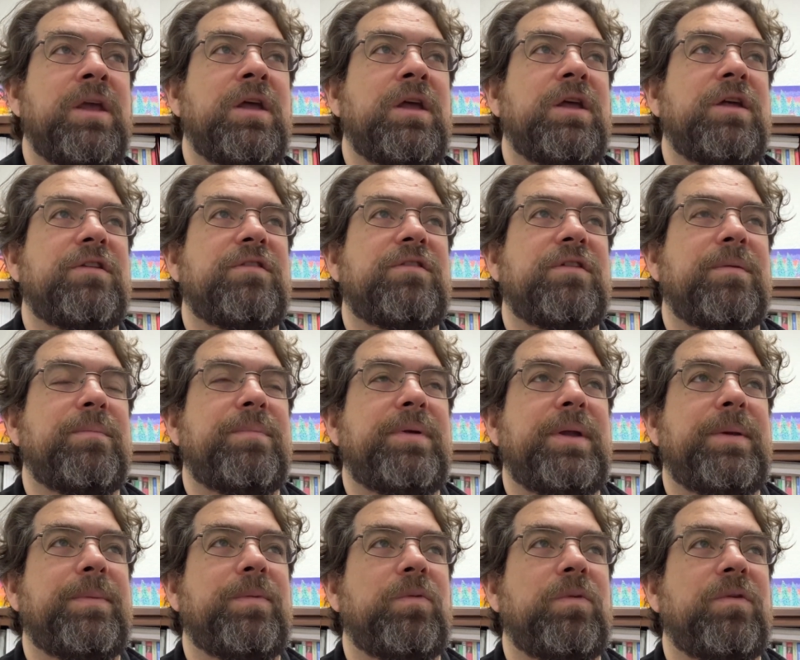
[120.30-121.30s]
Some
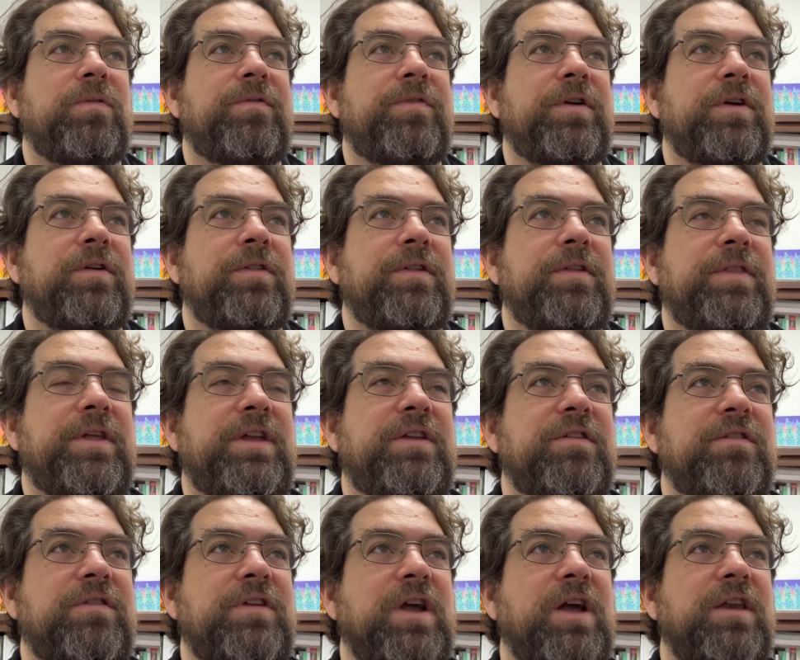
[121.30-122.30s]
people will feel that they
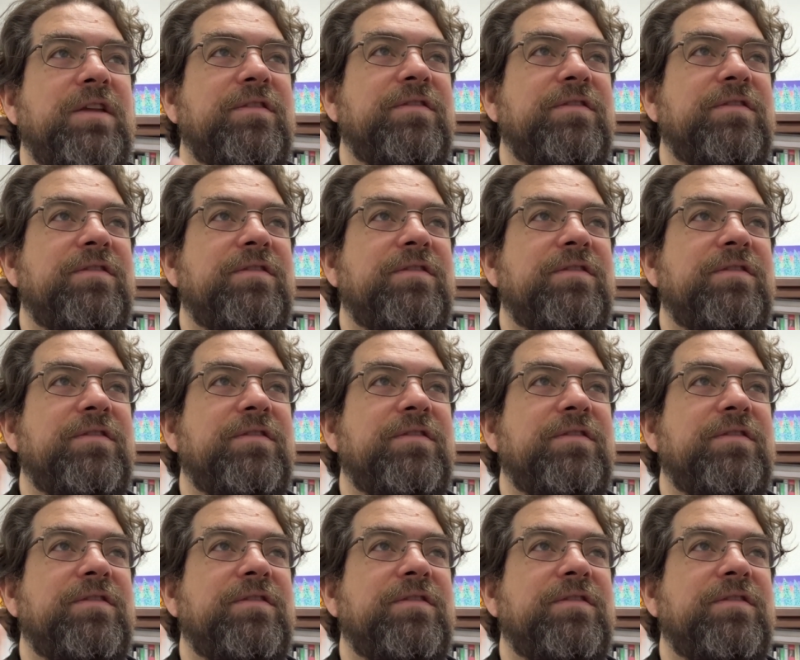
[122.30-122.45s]
just kind of